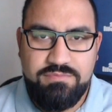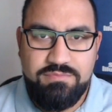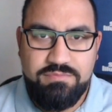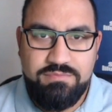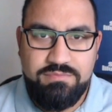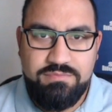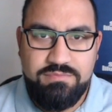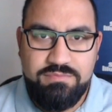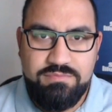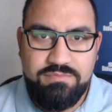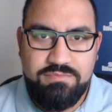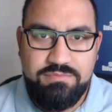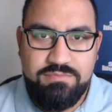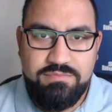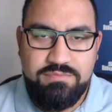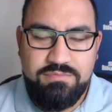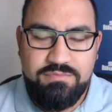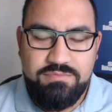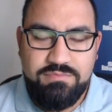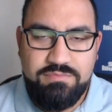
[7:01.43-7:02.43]

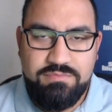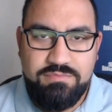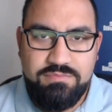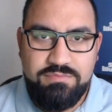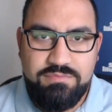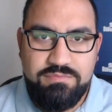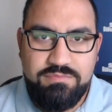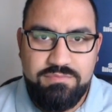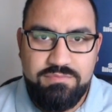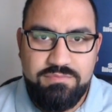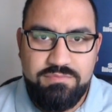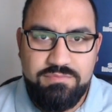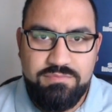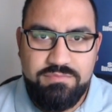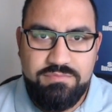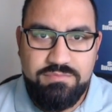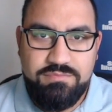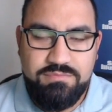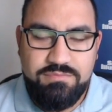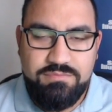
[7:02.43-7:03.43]

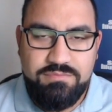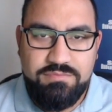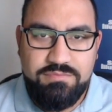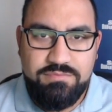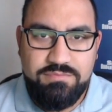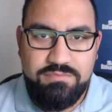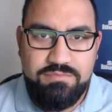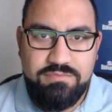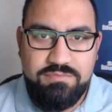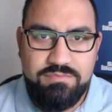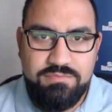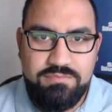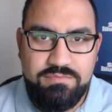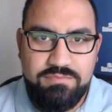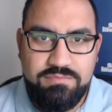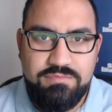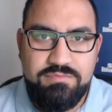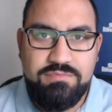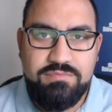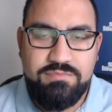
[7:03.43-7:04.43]

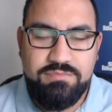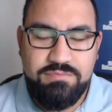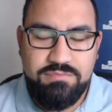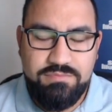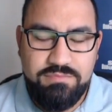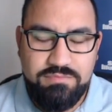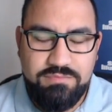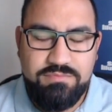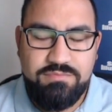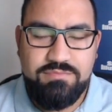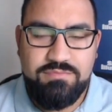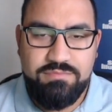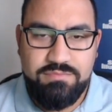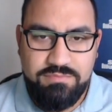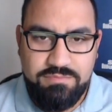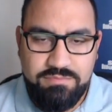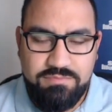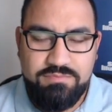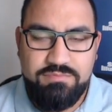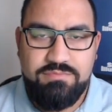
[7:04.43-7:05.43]

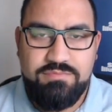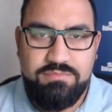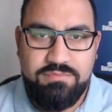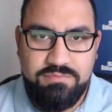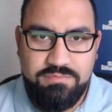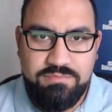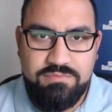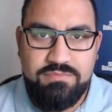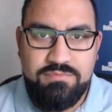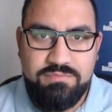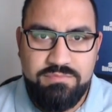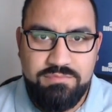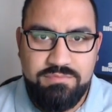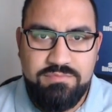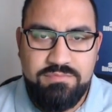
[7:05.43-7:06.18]
(silent)